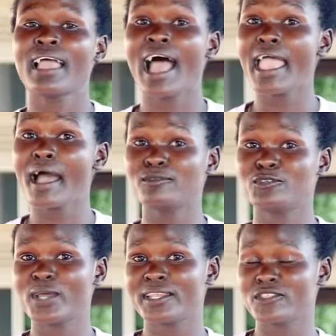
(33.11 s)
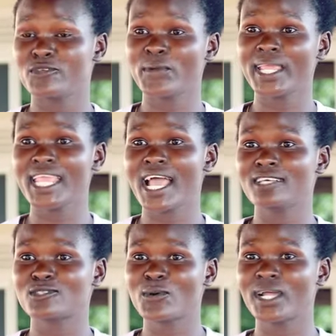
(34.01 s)
I am 23
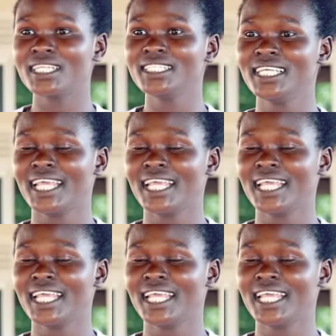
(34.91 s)
years old.